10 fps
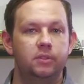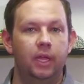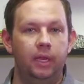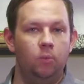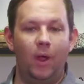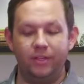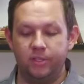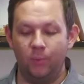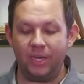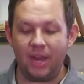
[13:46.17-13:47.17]
in ways
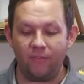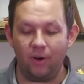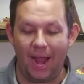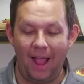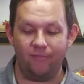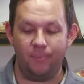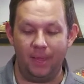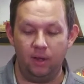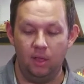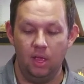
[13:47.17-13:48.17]
that we never have
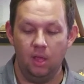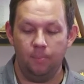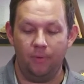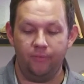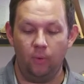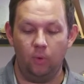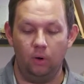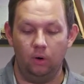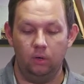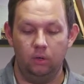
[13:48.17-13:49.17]
been
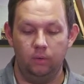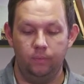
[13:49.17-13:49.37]
before?